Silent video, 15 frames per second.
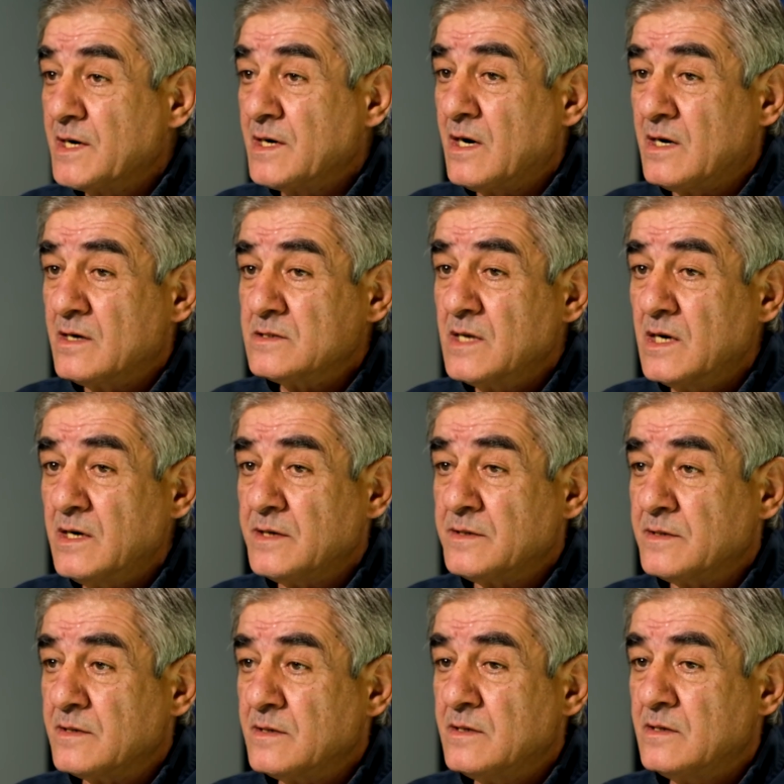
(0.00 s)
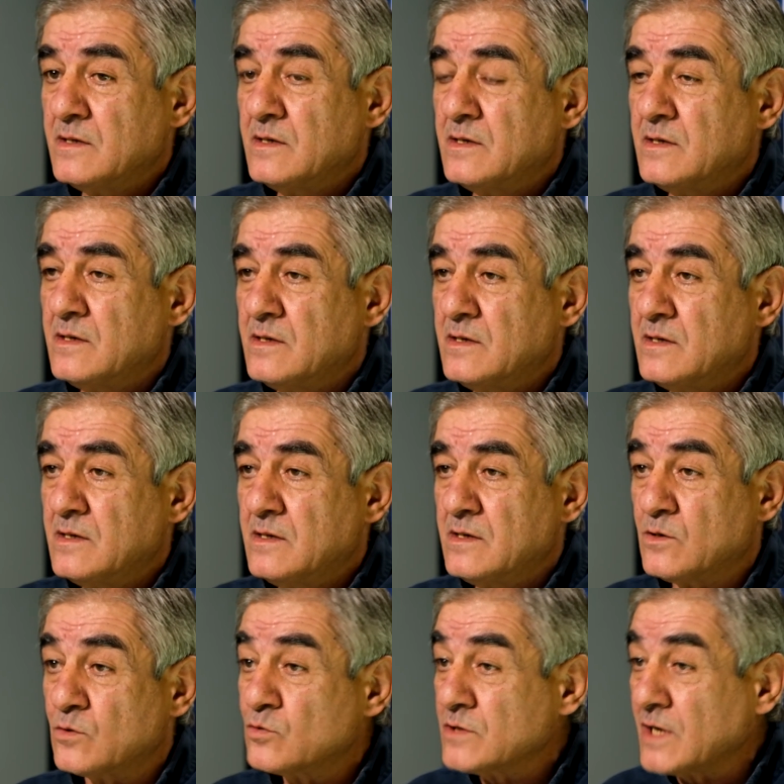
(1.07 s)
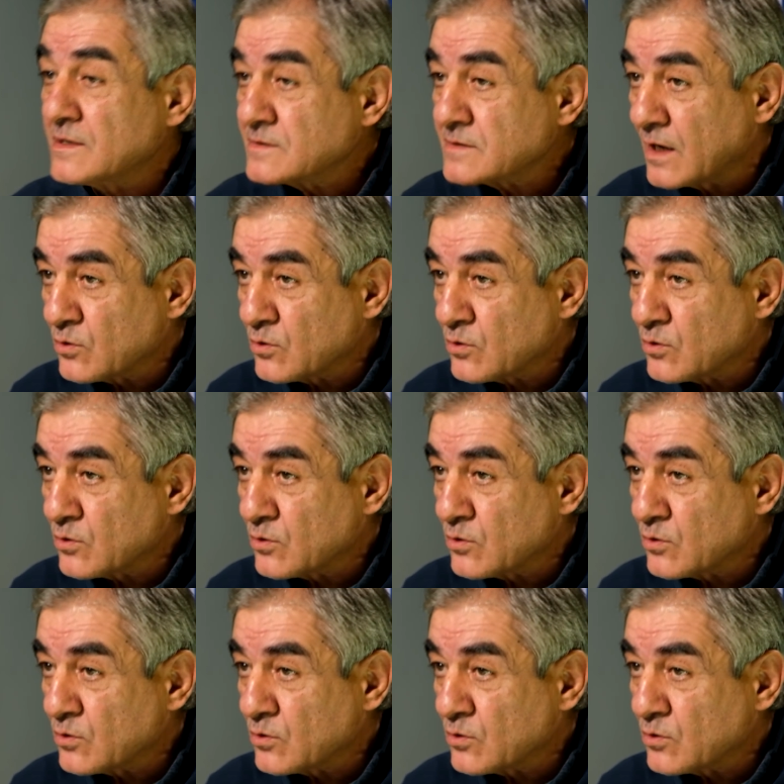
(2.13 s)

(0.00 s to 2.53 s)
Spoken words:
and the Bolsheviks defeated in Russia,